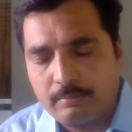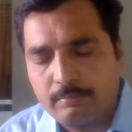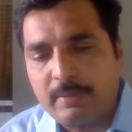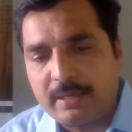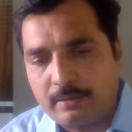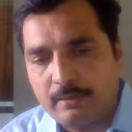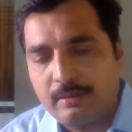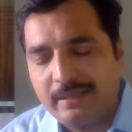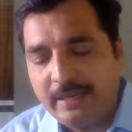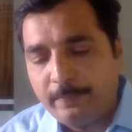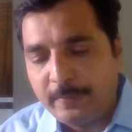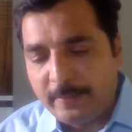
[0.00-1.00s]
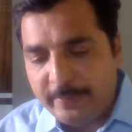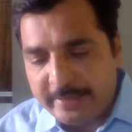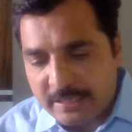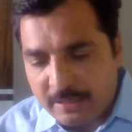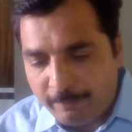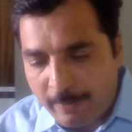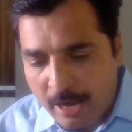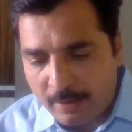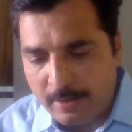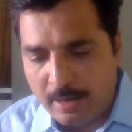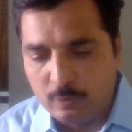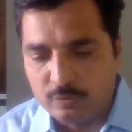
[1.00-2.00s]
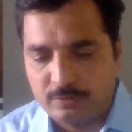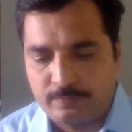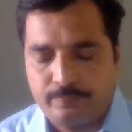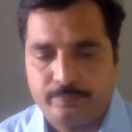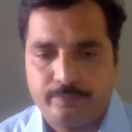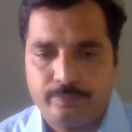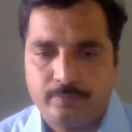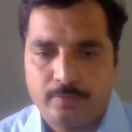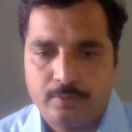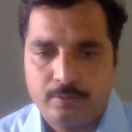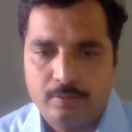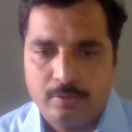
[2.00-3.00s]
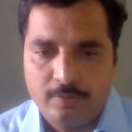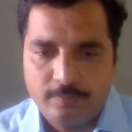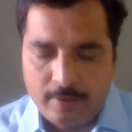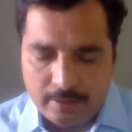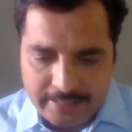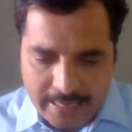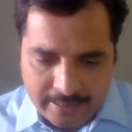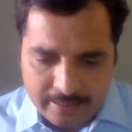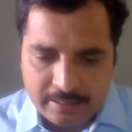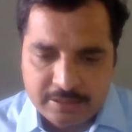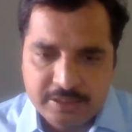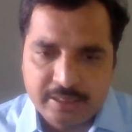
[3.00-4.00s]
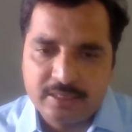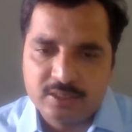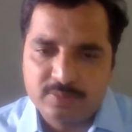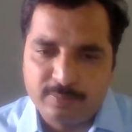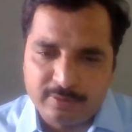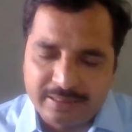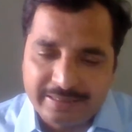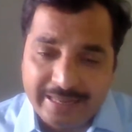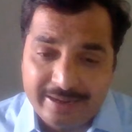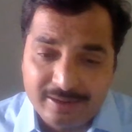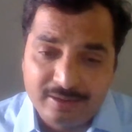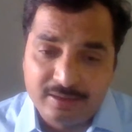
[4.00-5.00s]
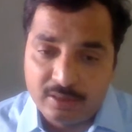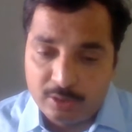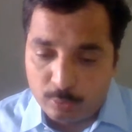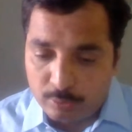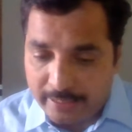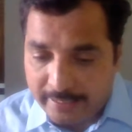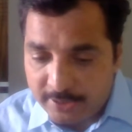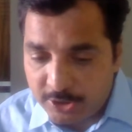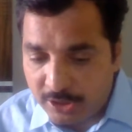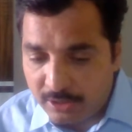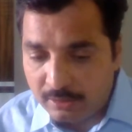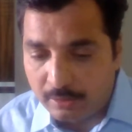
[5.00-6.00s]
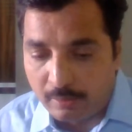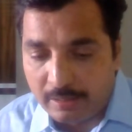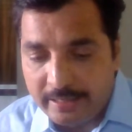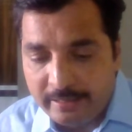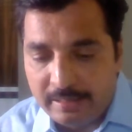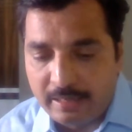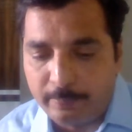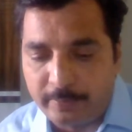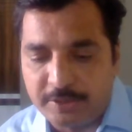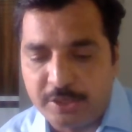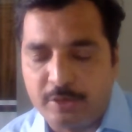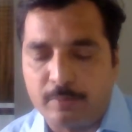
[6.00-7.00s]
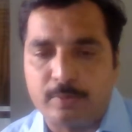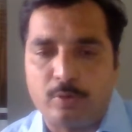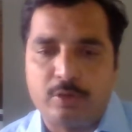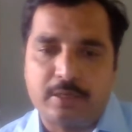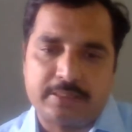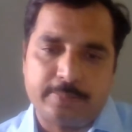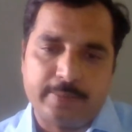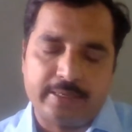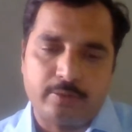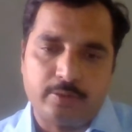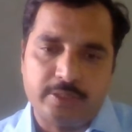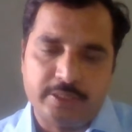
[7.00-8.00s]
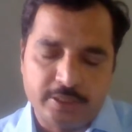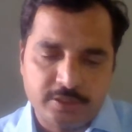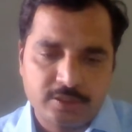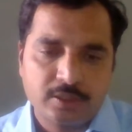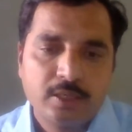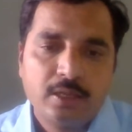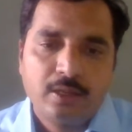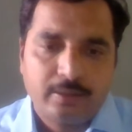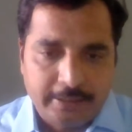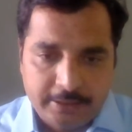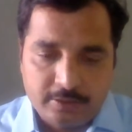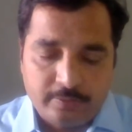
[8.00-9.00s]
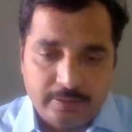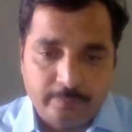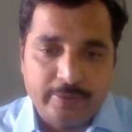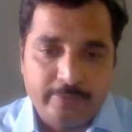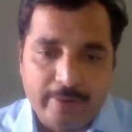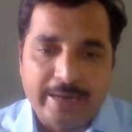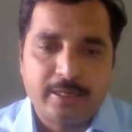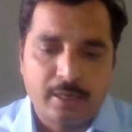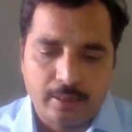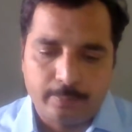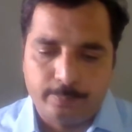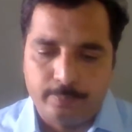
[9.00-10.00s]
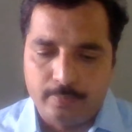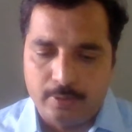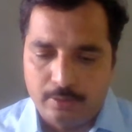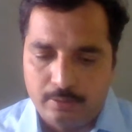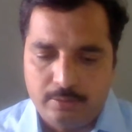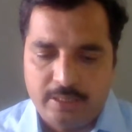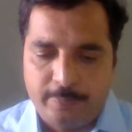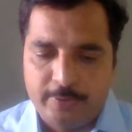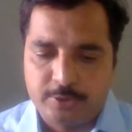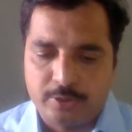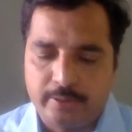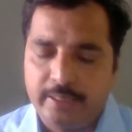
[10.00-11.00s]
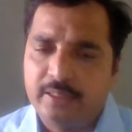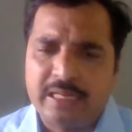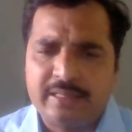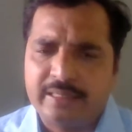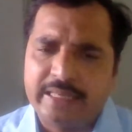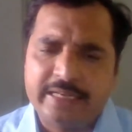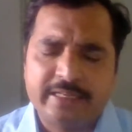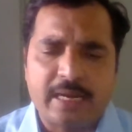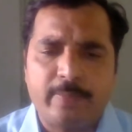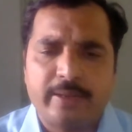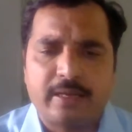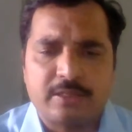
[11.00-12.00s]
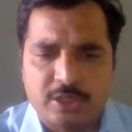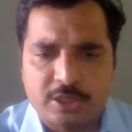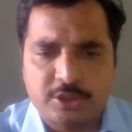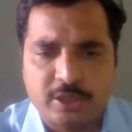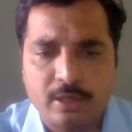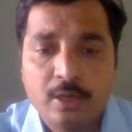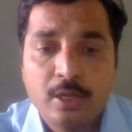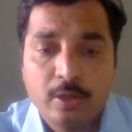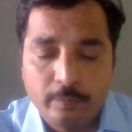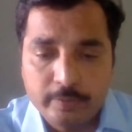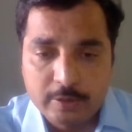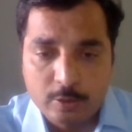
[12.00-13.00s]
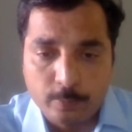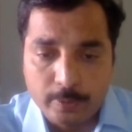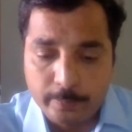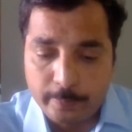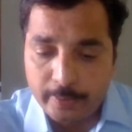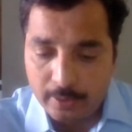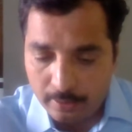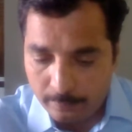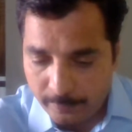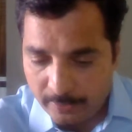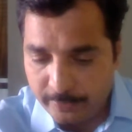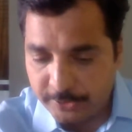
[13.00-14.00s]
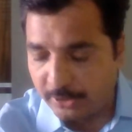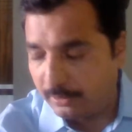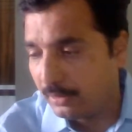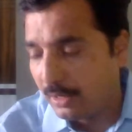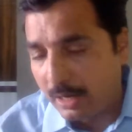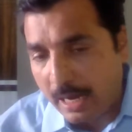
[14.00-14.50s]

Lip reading: But if it is a farmhouse for the agriculturist, for the tenant, the agent, or legal representative of the holders of agriculture, it is a very vital definition. Then it can be construction without permission.